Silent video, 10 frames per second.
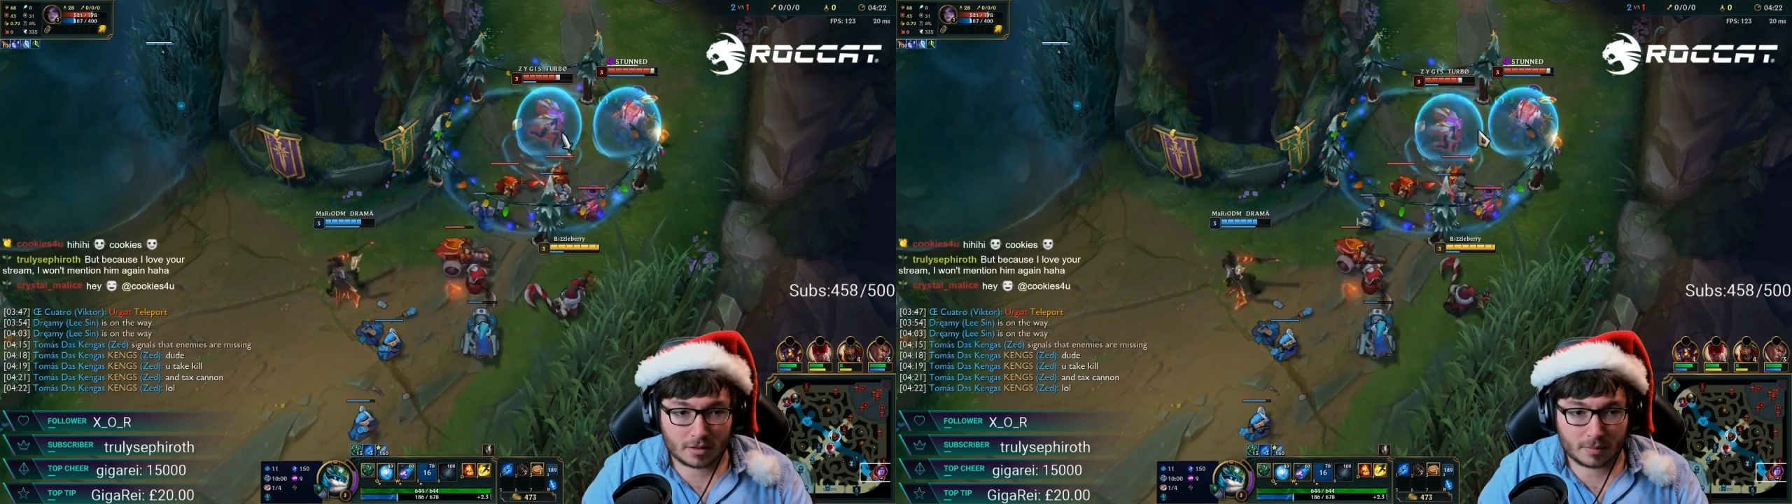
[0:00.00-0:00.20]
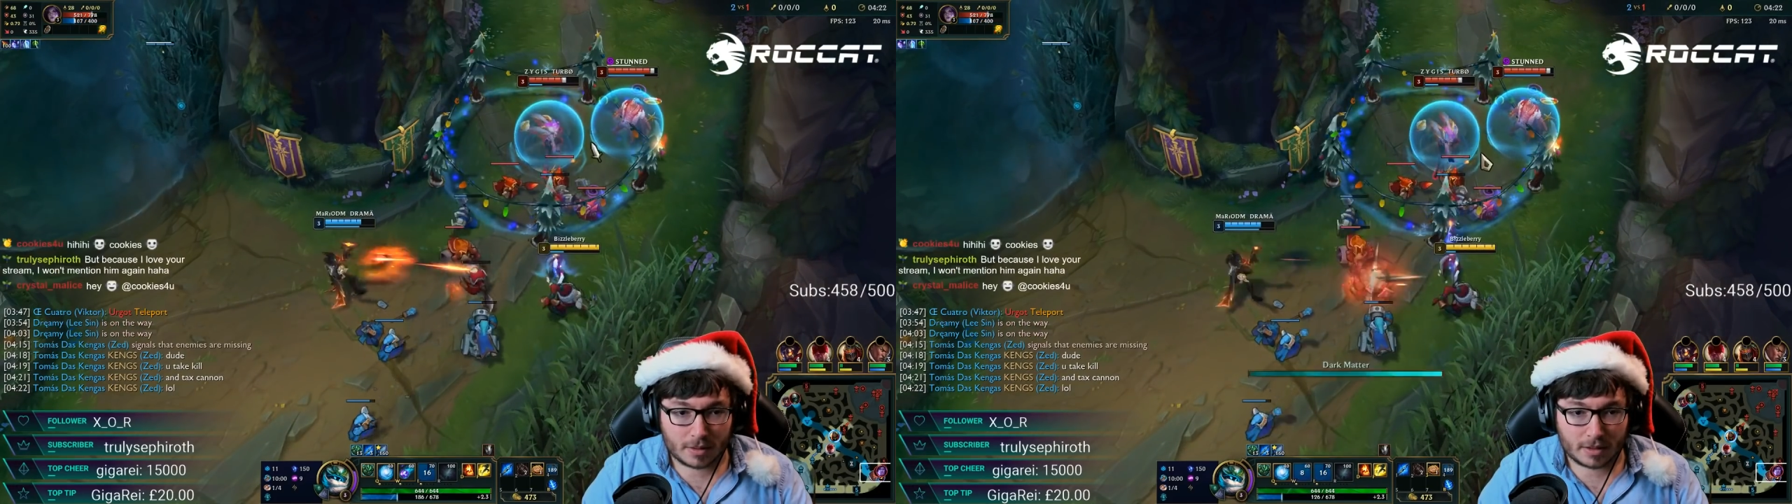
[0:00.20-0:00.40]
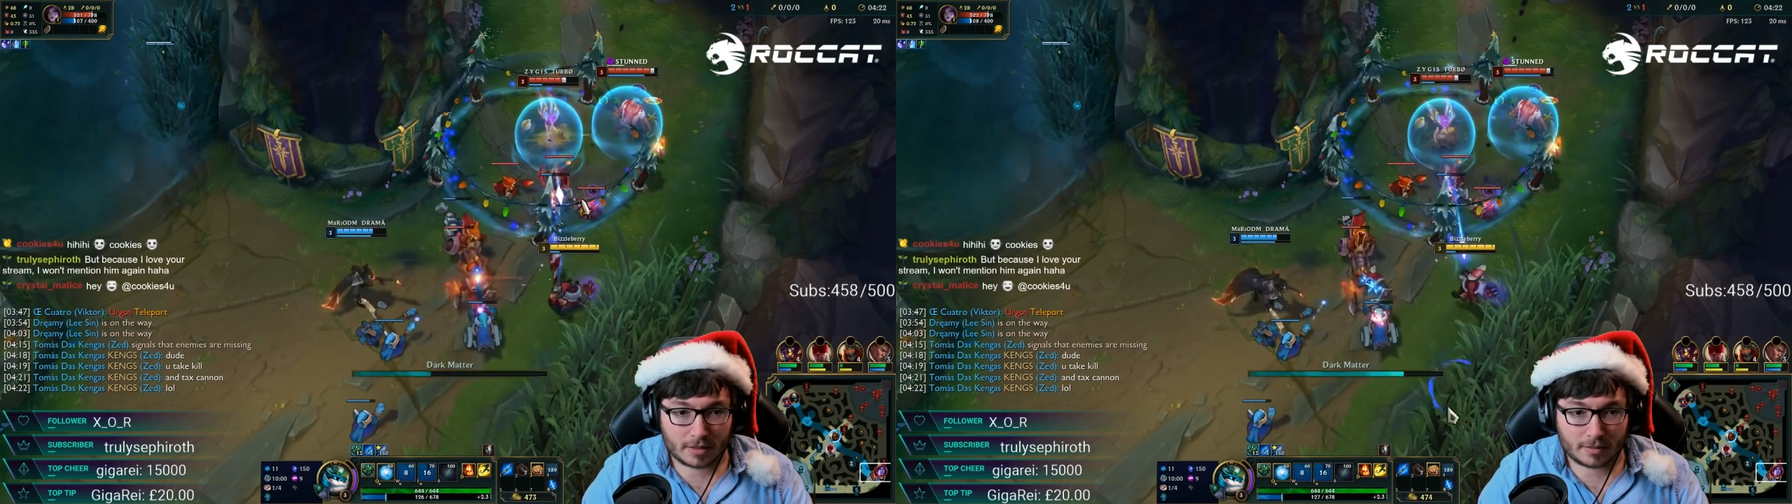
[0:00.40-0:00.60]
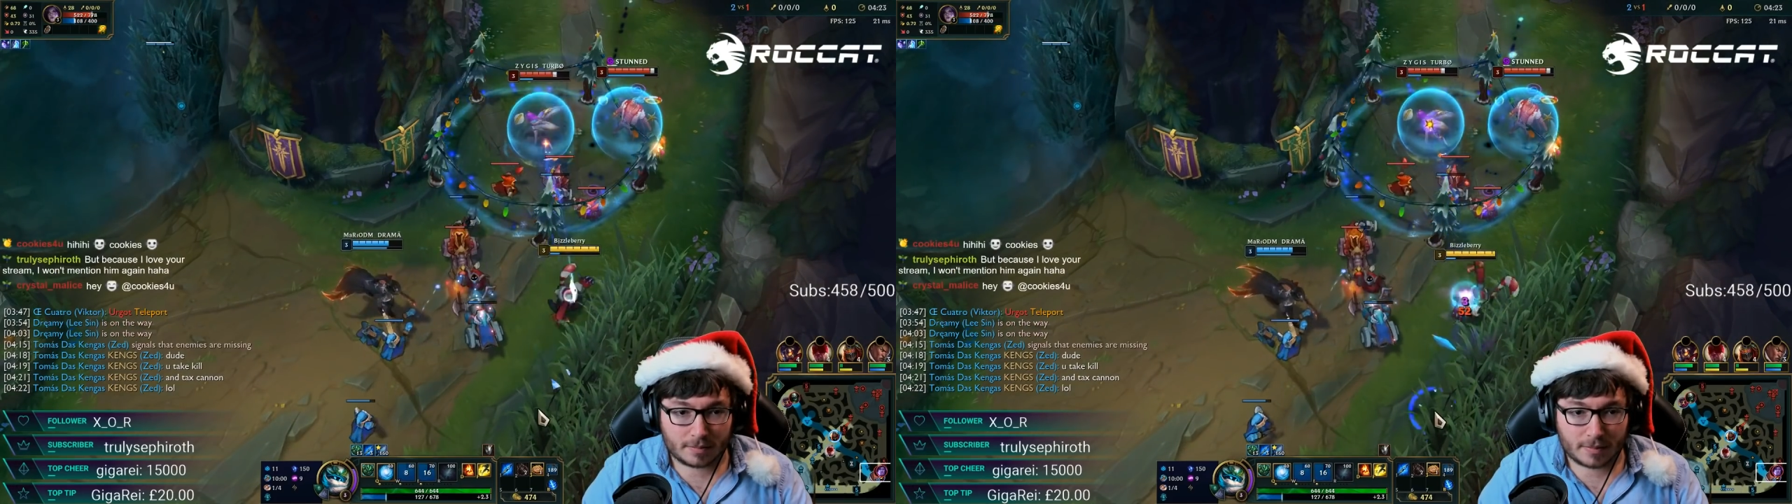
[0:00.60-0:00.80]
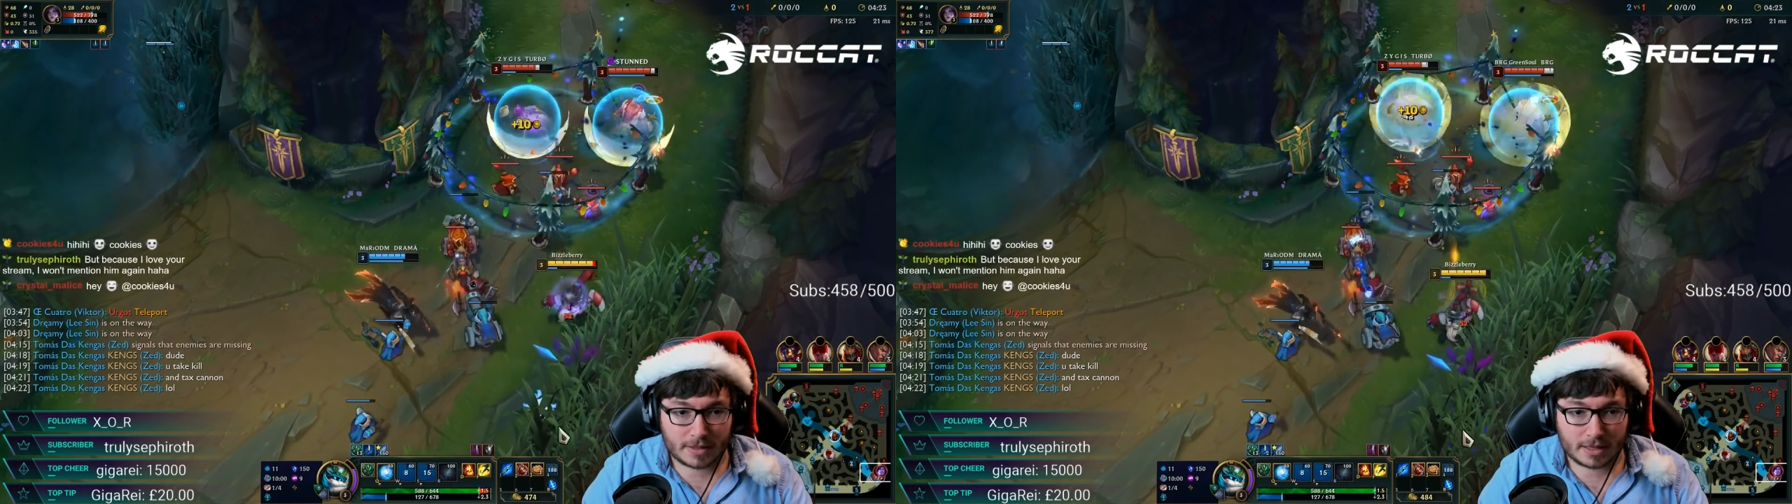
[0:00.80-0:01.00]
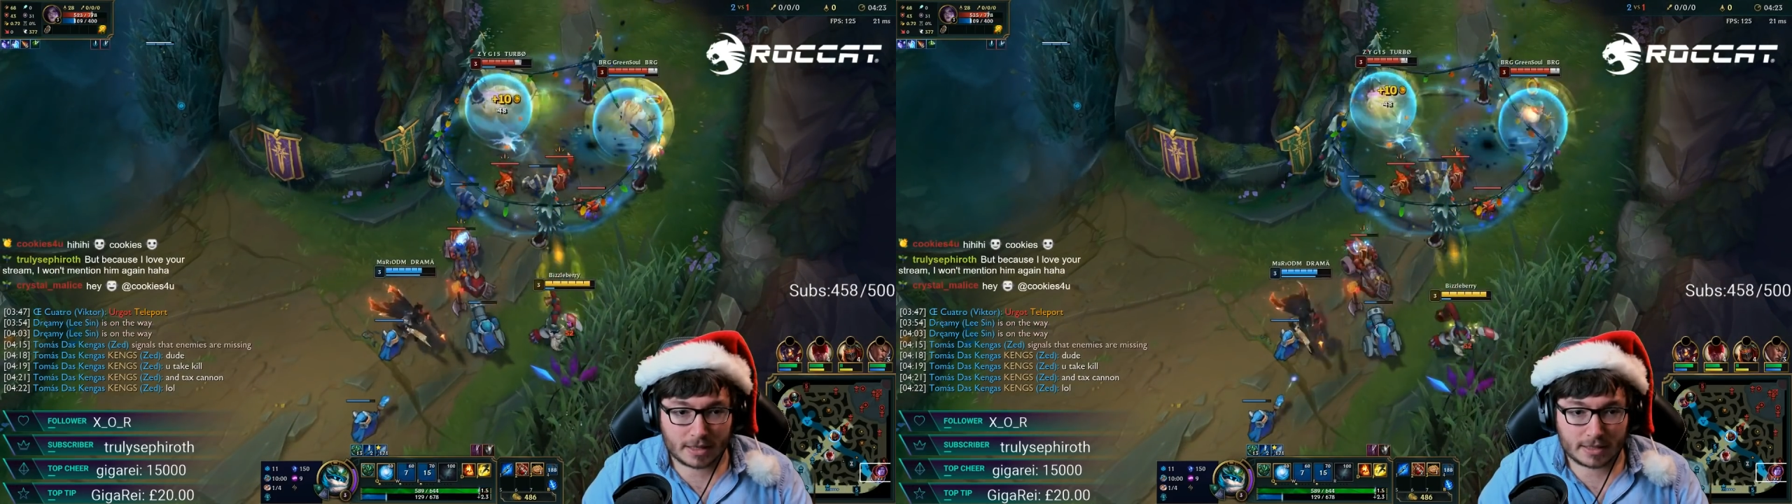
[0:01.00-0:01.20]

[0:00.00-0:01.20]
But they basically